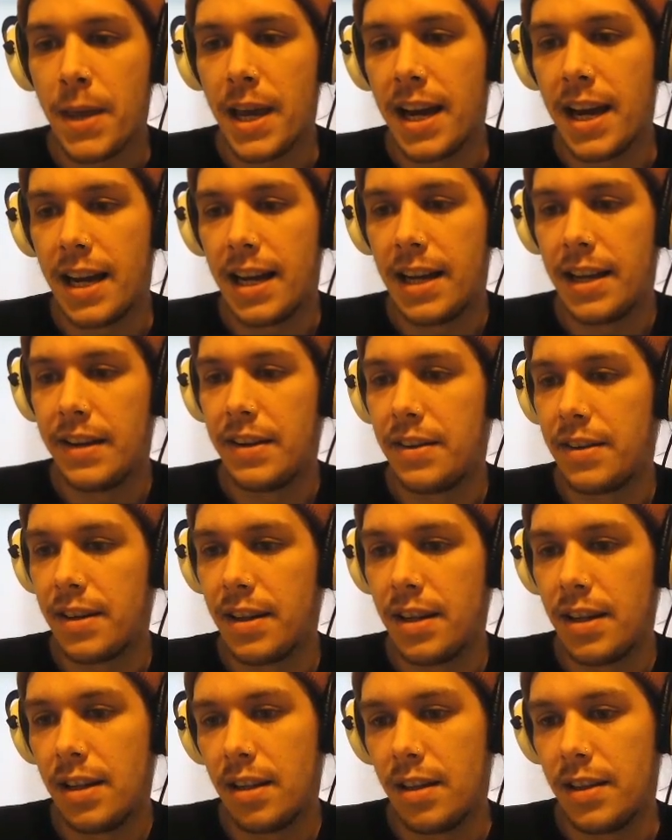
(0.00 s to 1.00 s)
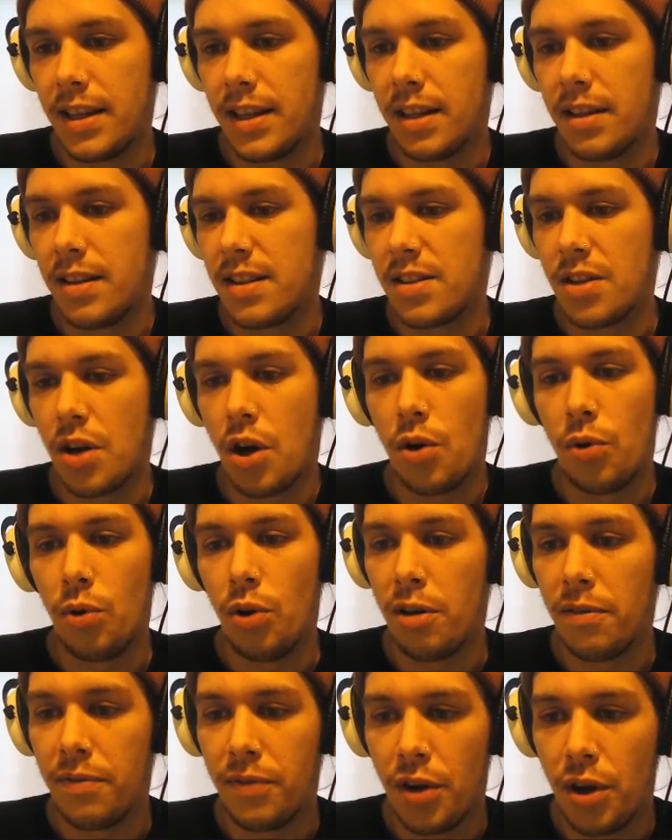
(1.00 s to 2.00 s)
and then there's a whole
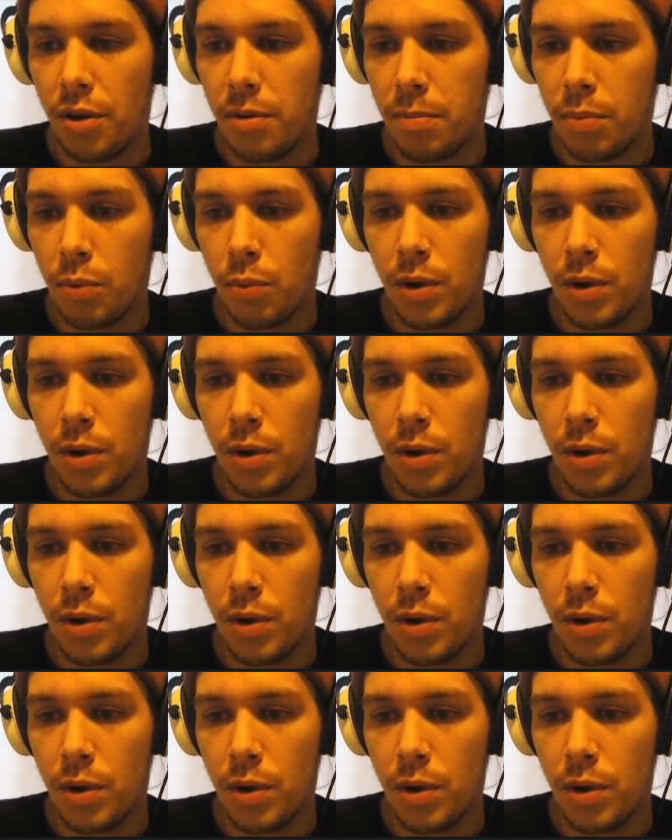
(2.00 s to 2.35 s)
lot of Nope,